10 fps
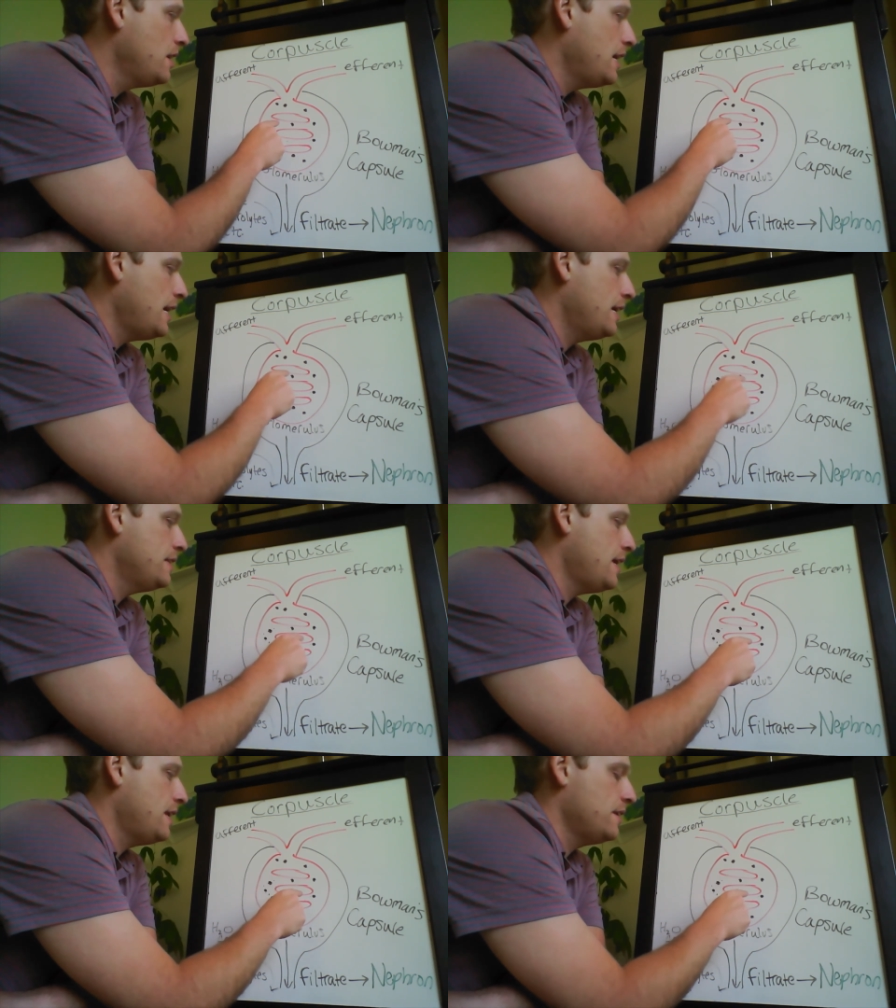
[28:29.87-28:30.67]

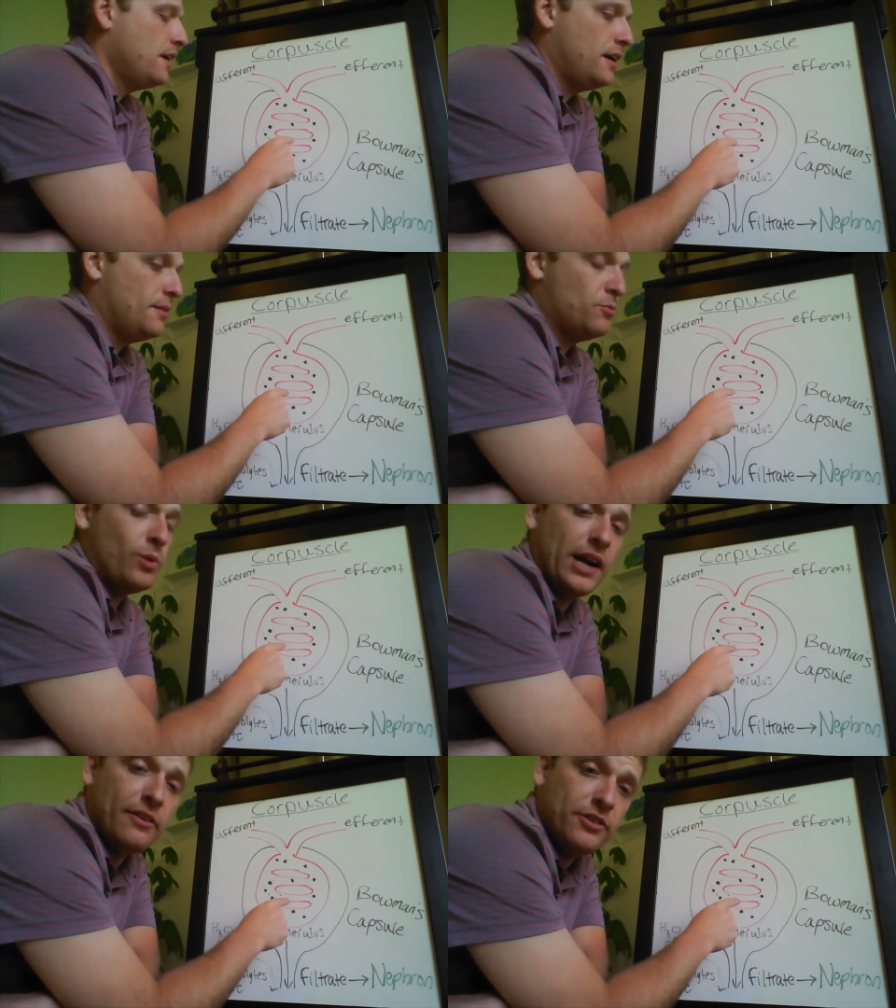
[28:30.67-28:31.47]
And then
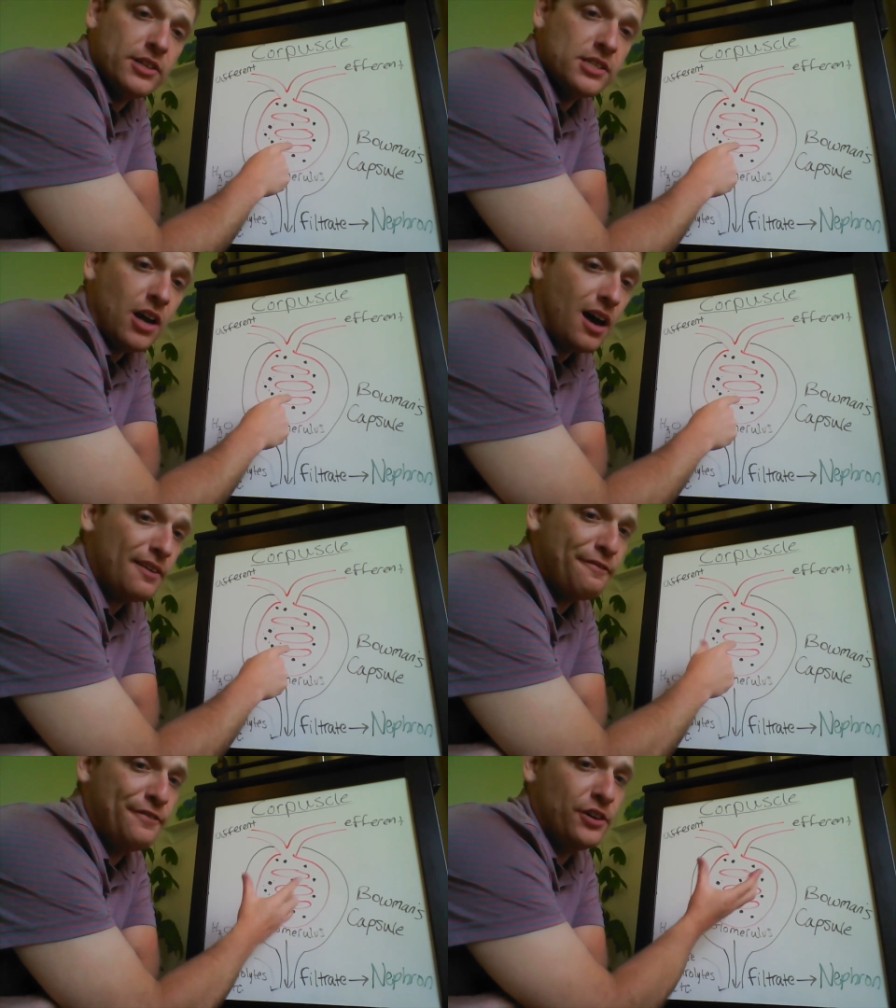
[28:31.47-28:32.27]
whatever is
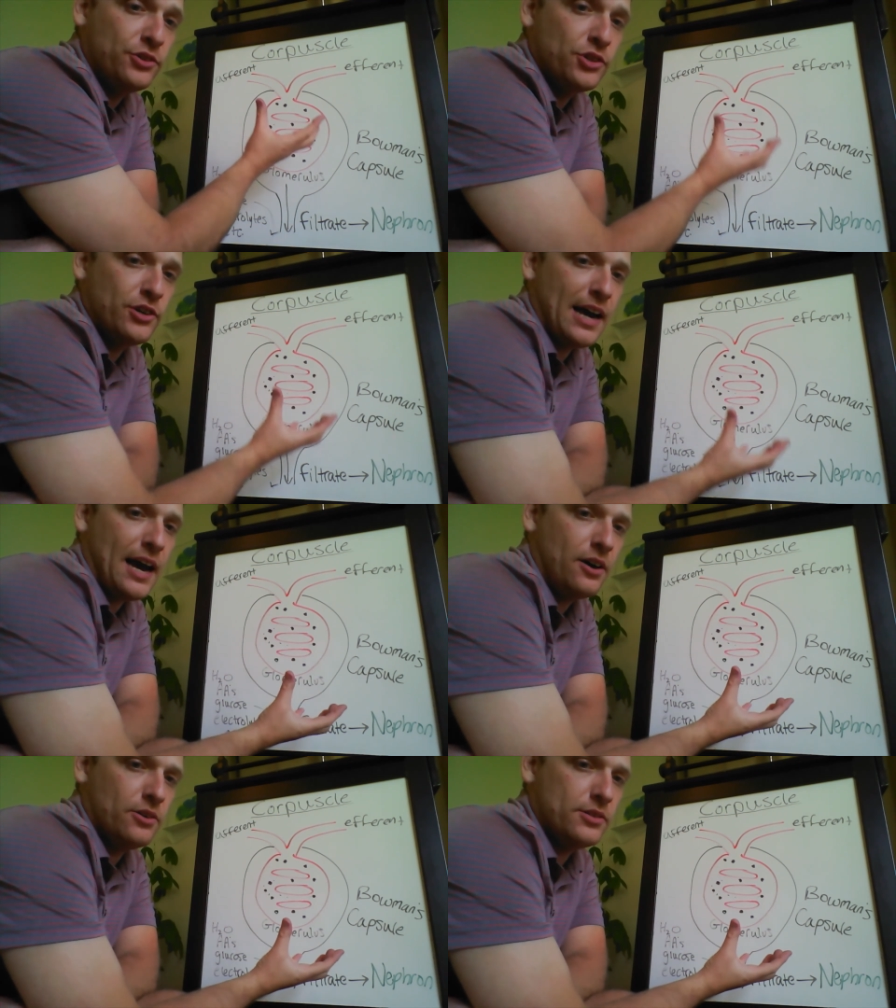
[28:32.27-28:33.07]
not filtered
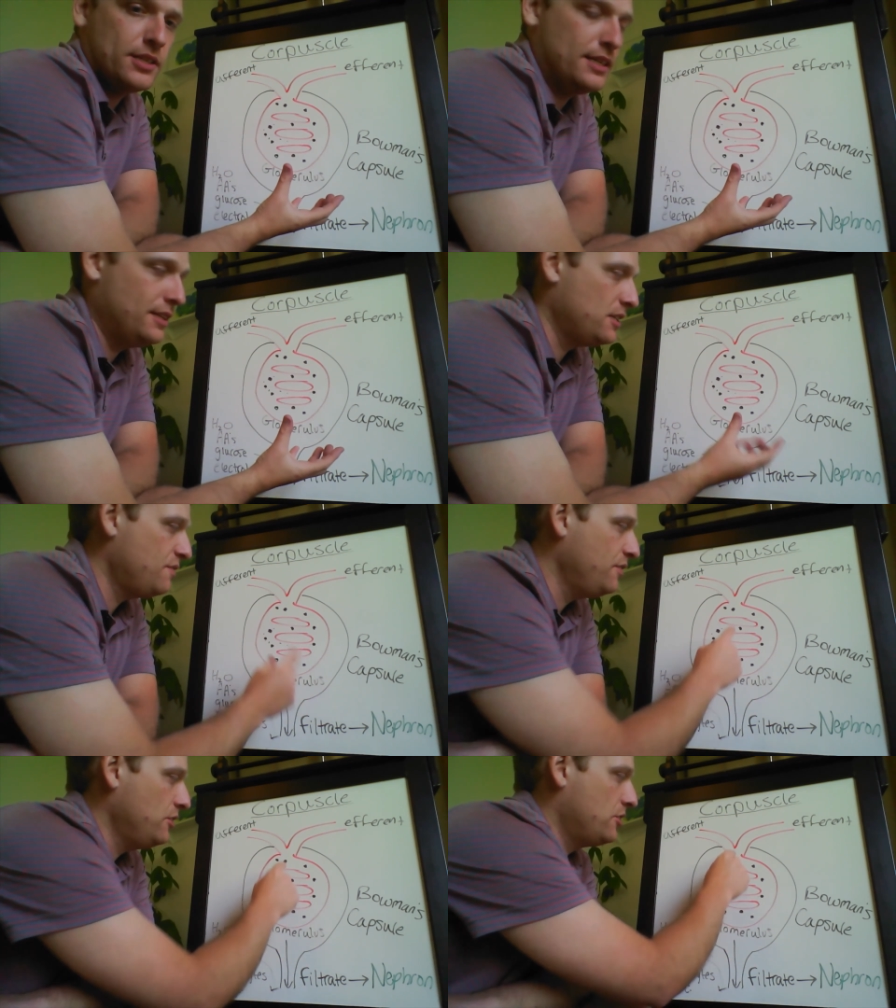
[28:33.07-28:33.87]
out in this
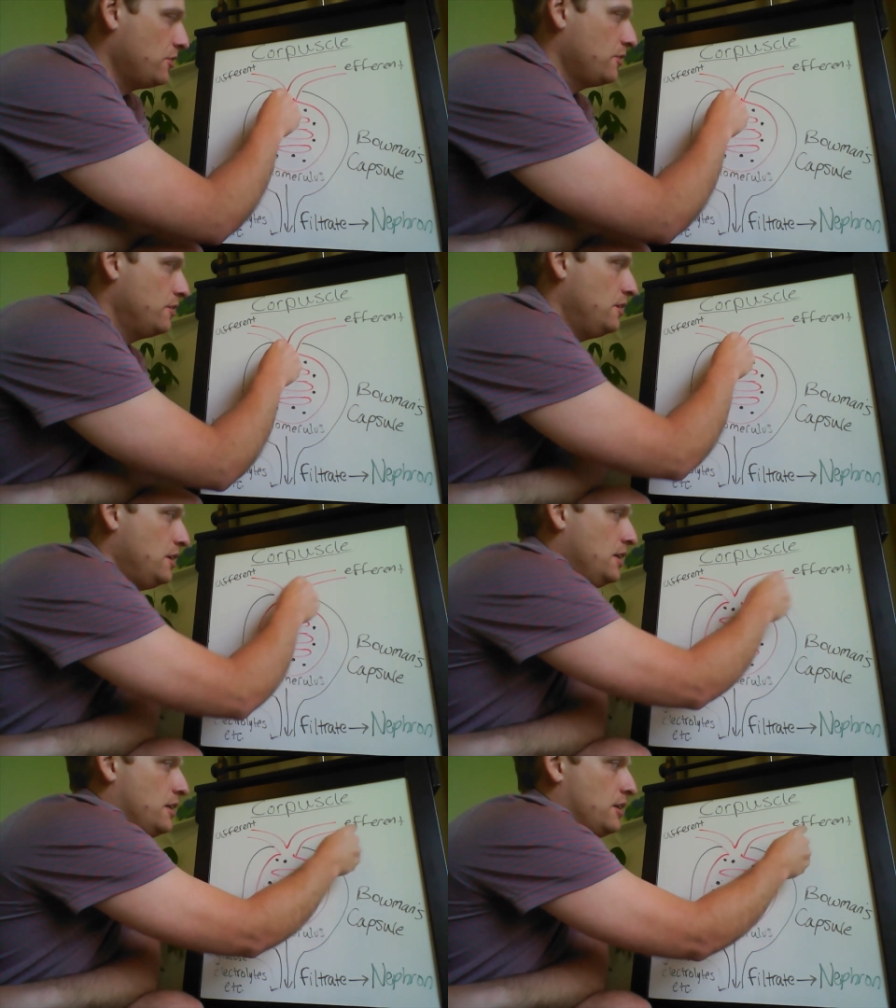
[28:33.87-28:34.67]
filter
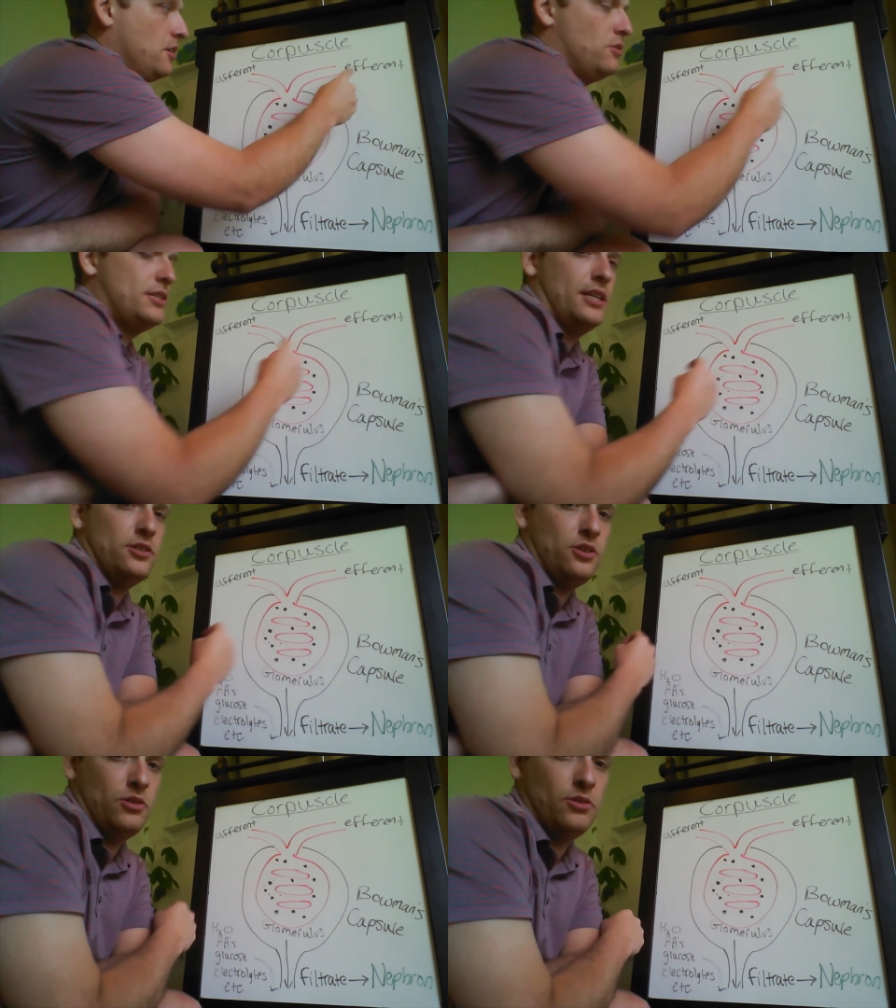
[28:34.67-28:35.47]
goes
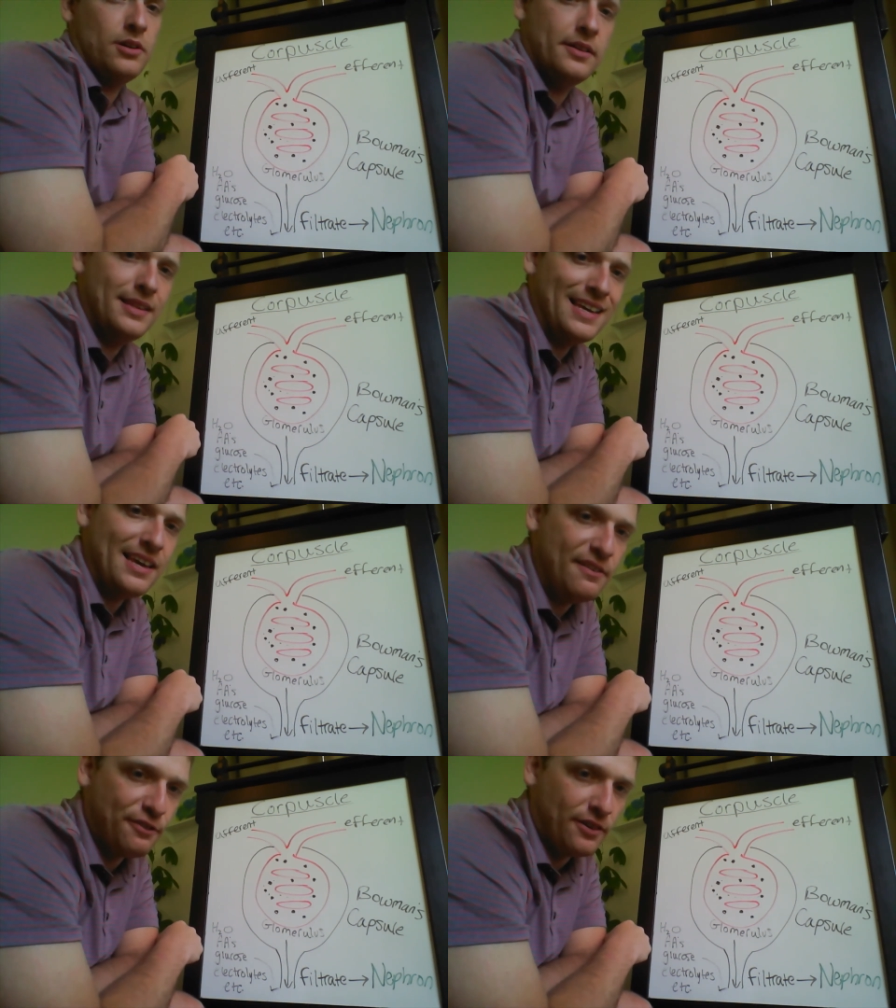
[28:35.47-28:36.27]
into the
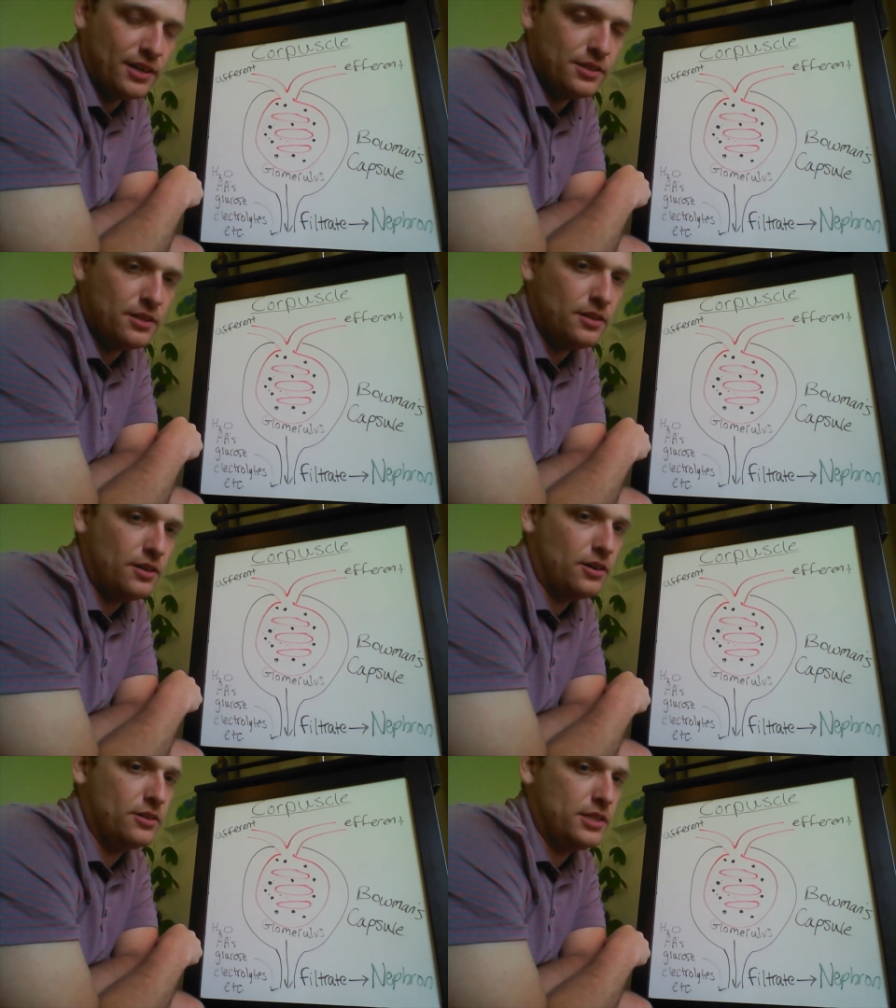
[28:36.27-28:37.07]
efferent
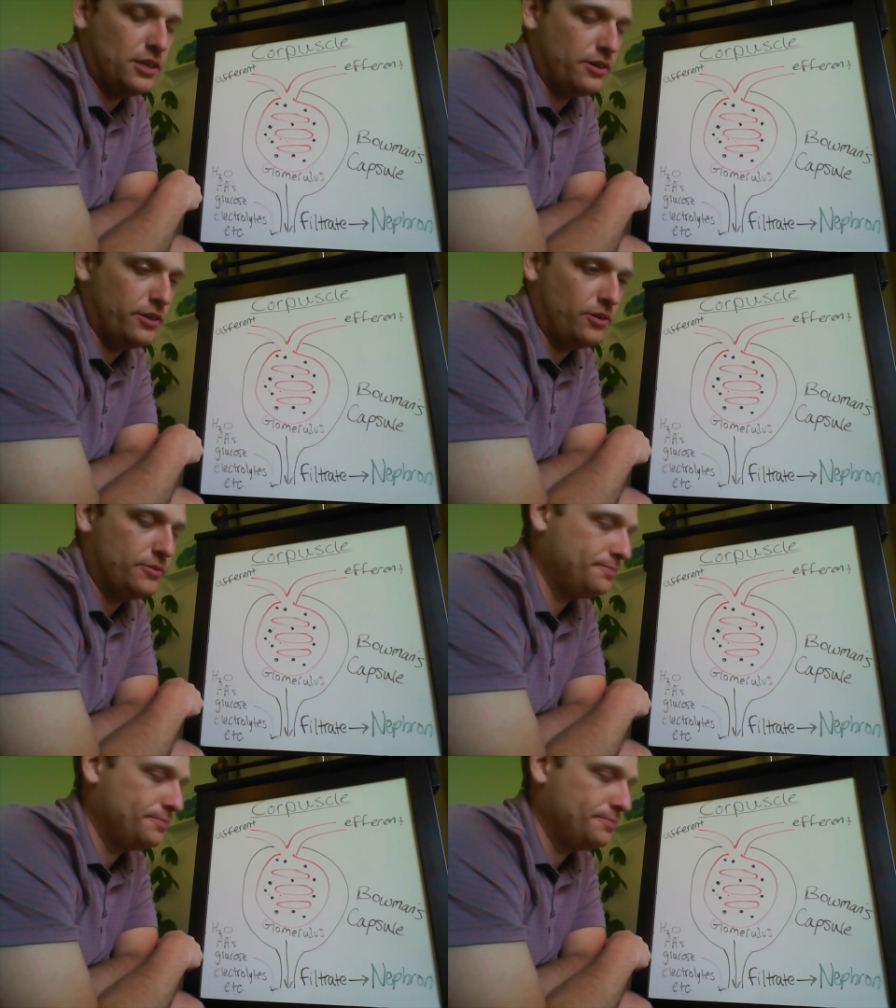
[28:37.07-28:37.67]
arteriole.